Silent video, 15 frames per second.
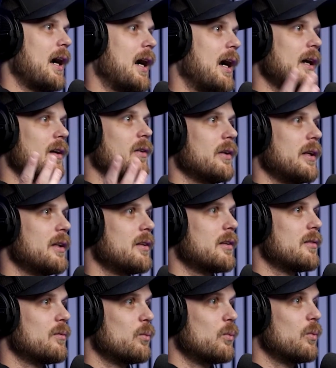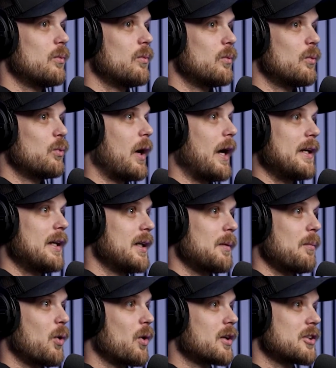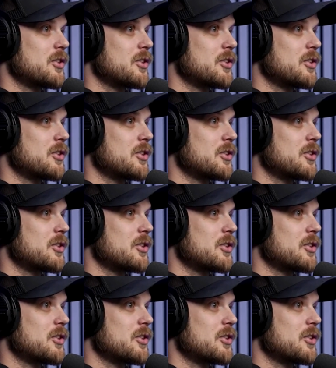I don't need to write anymore